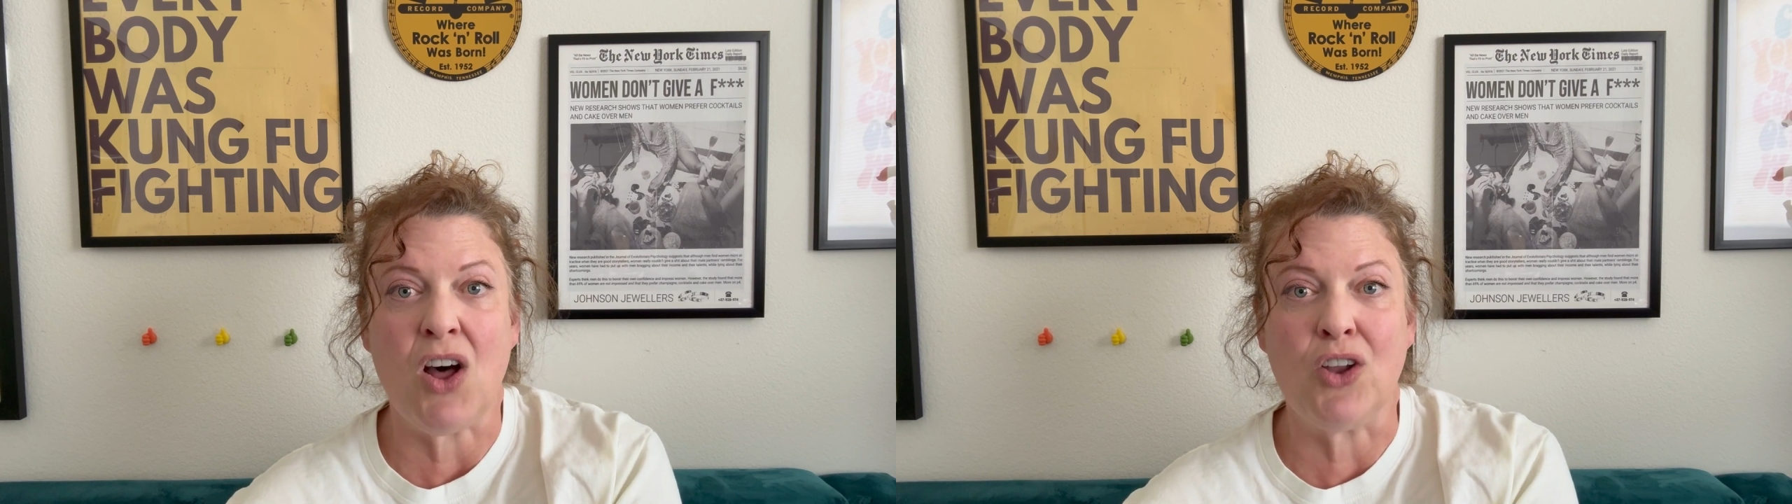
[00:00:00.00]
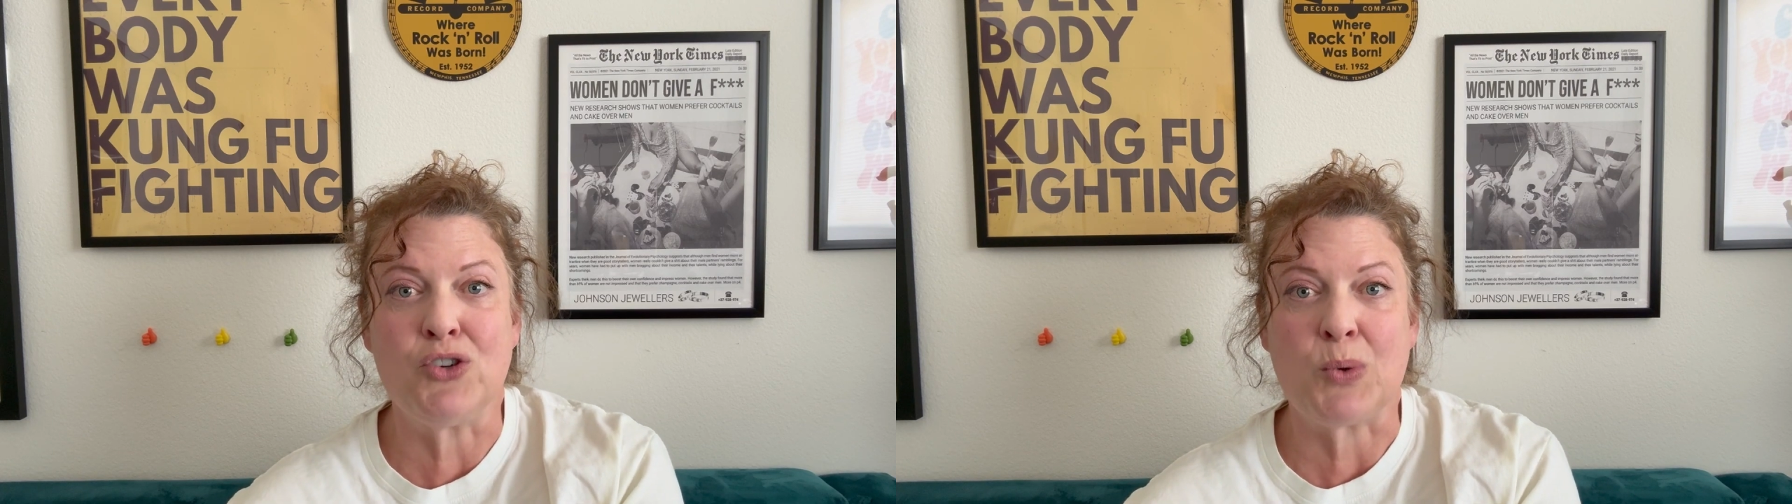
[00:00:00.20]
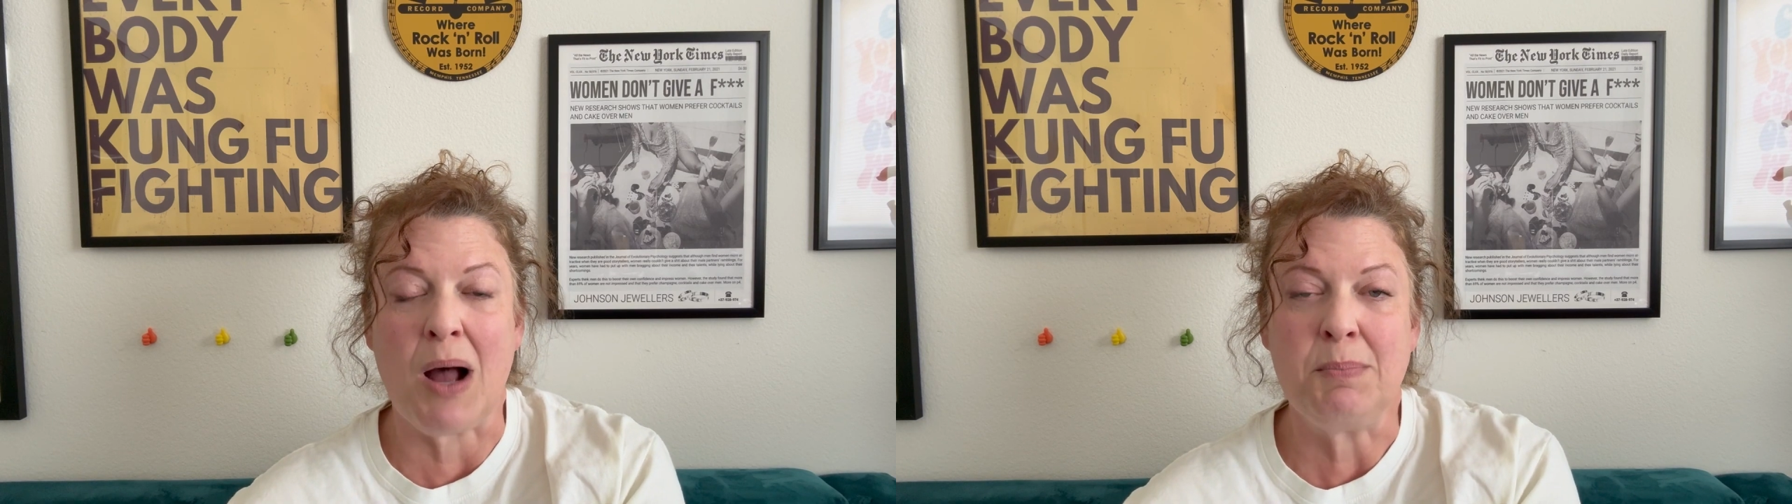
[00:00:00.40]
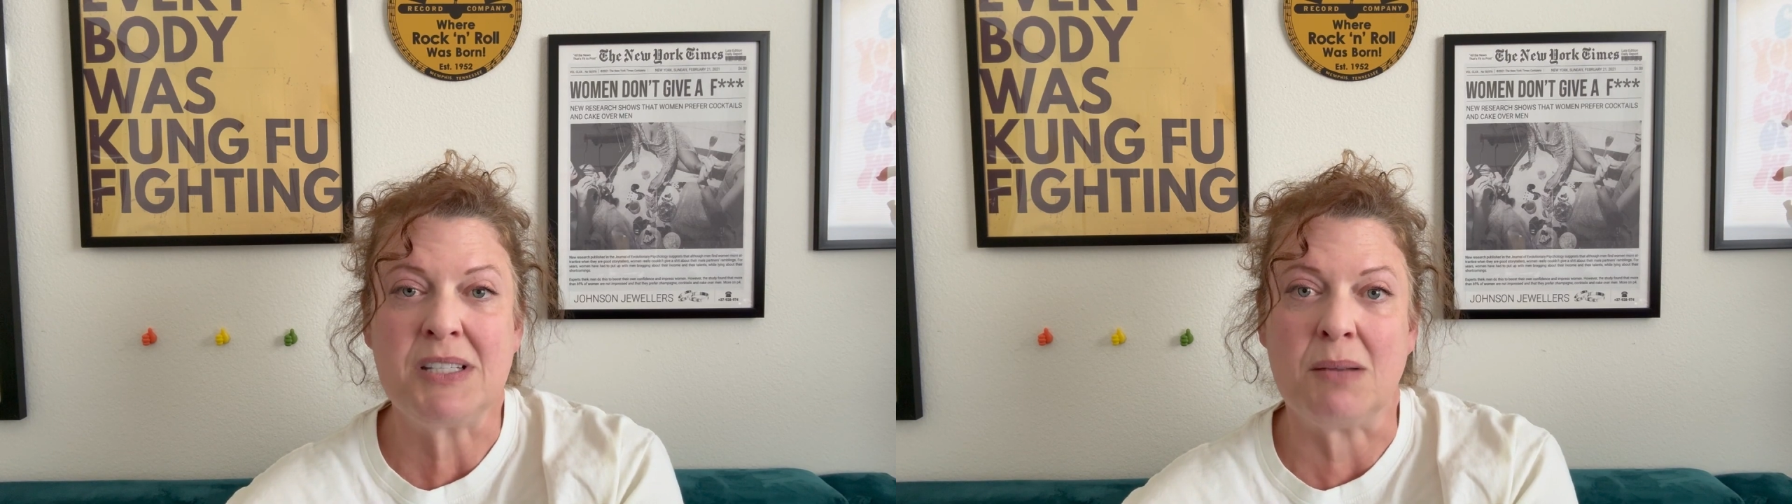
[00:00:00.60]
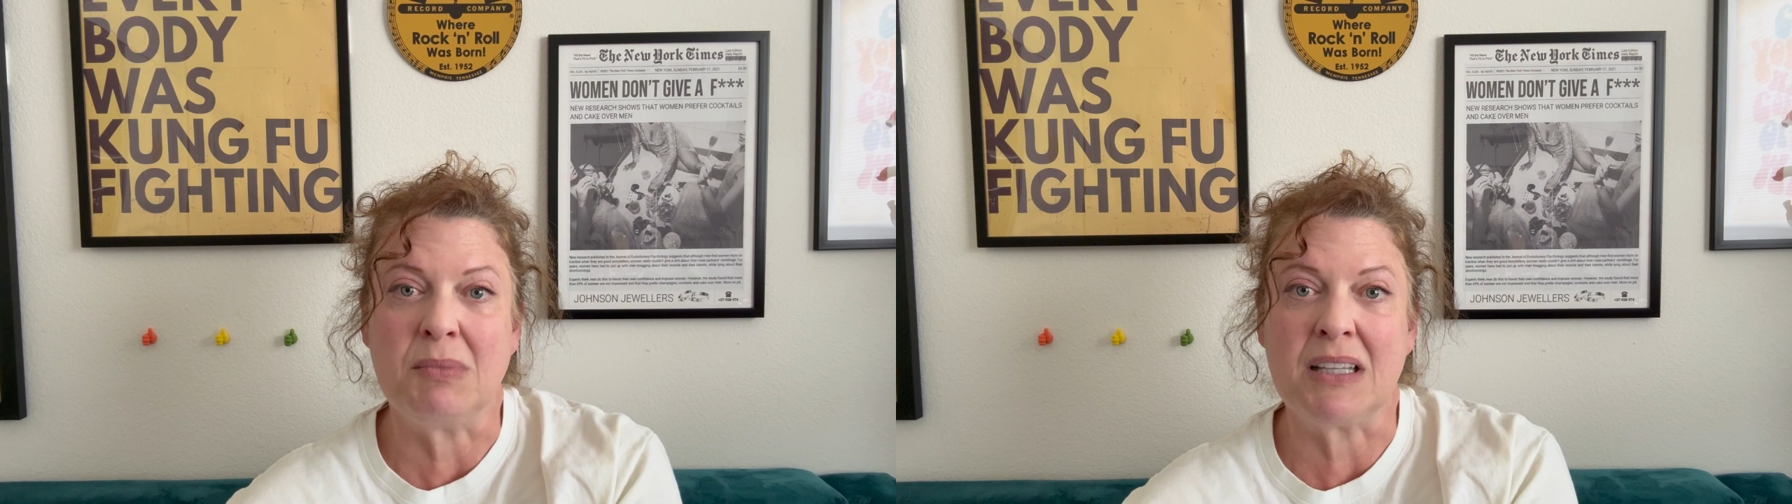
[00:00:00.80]
I'll drop
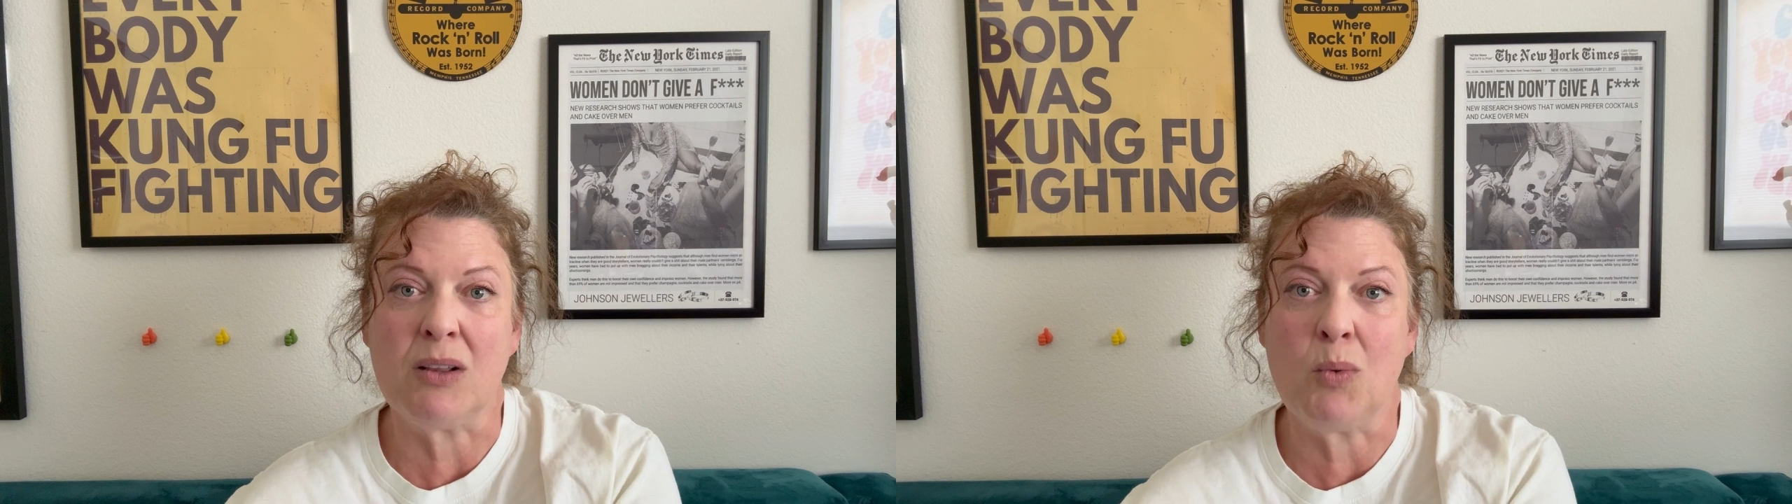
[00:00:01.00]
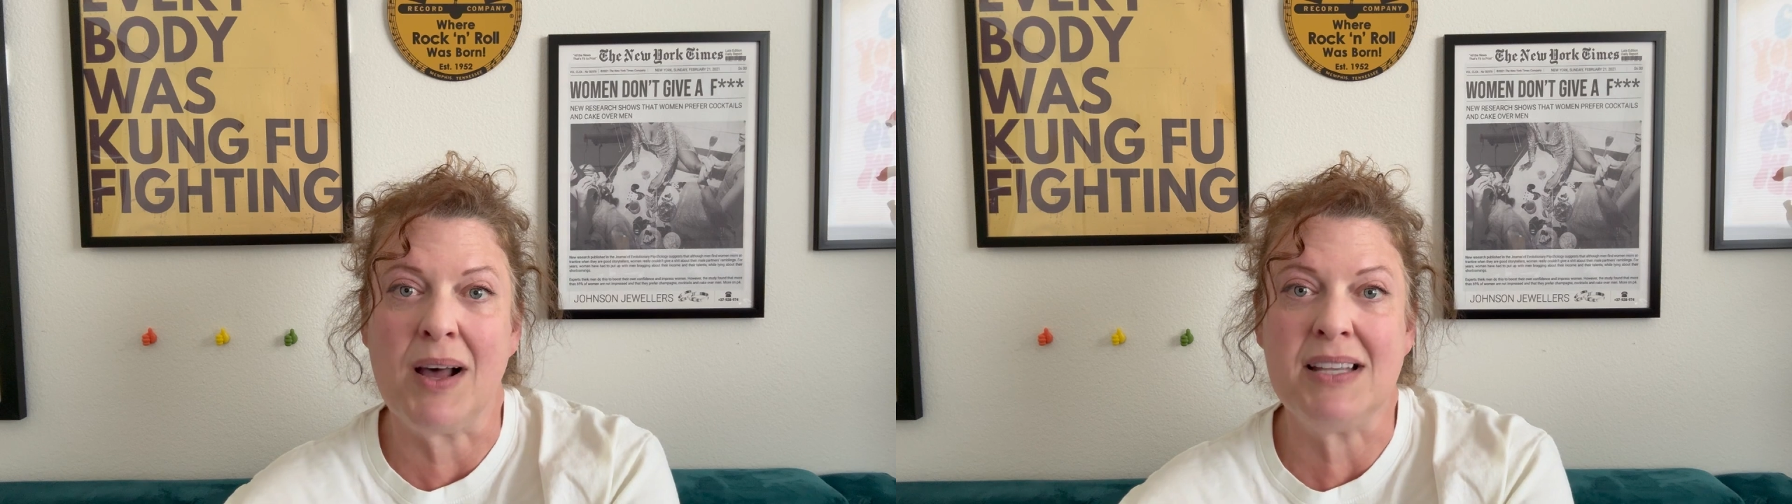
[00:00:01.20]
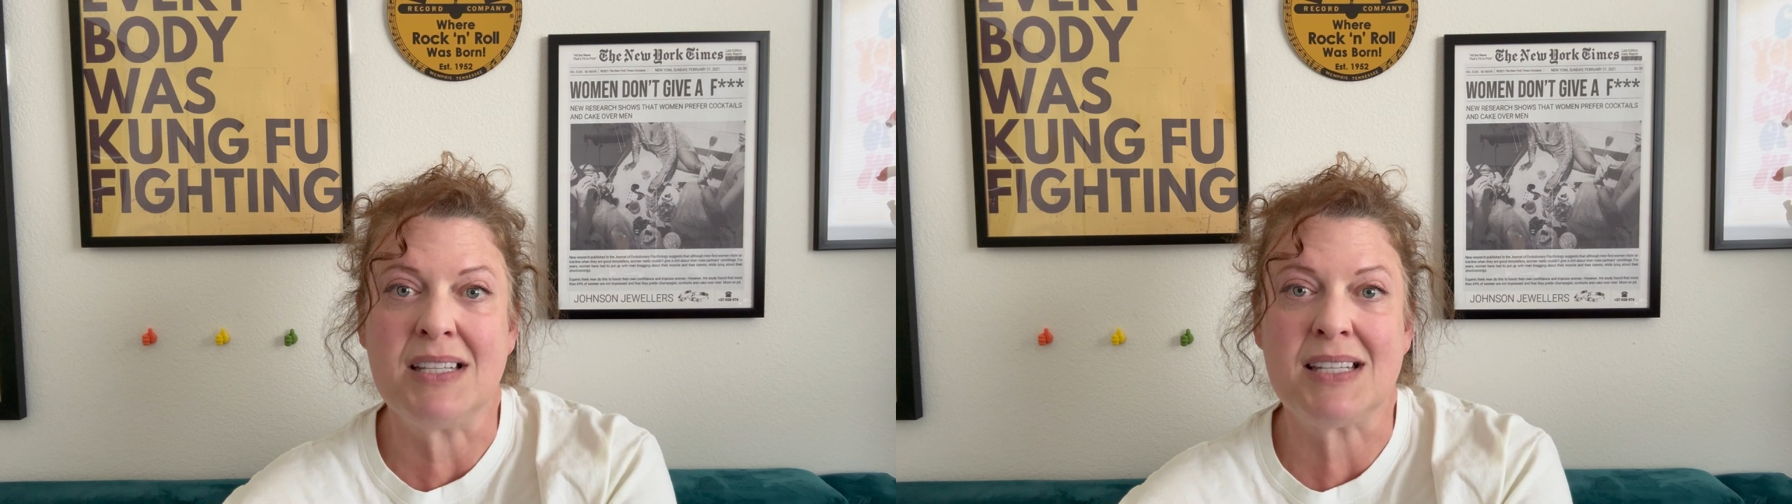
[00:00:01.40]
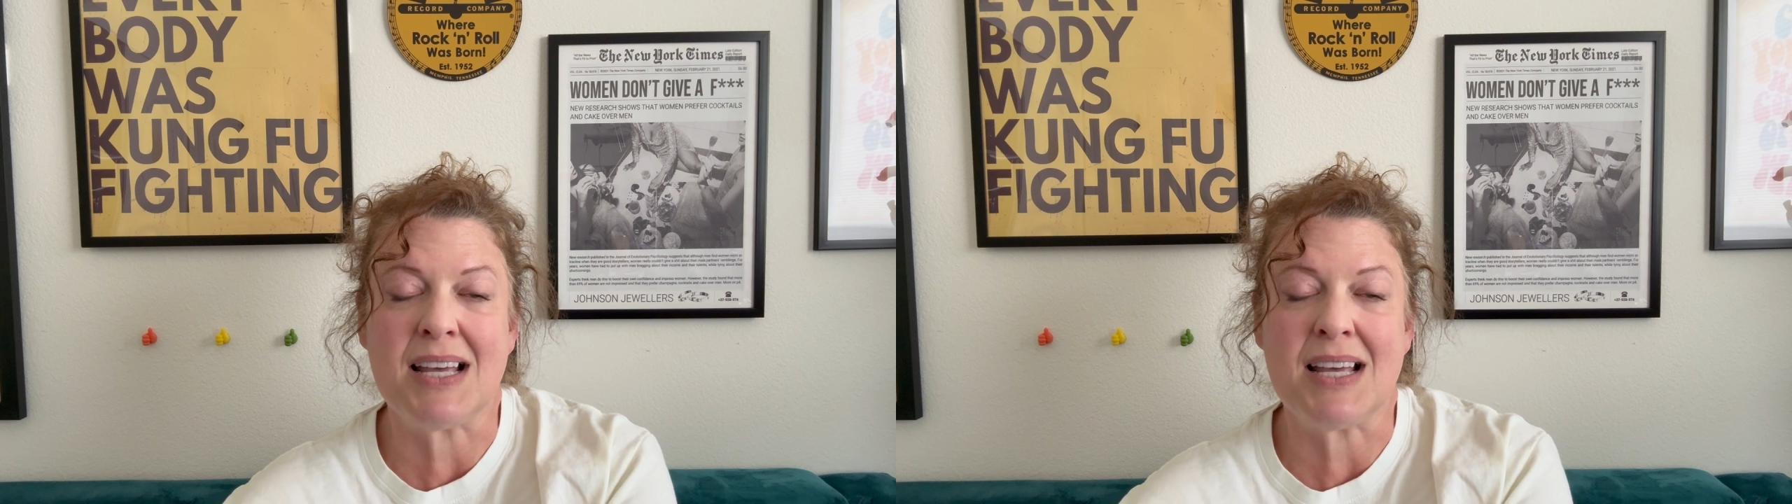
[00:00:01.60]
some little ones.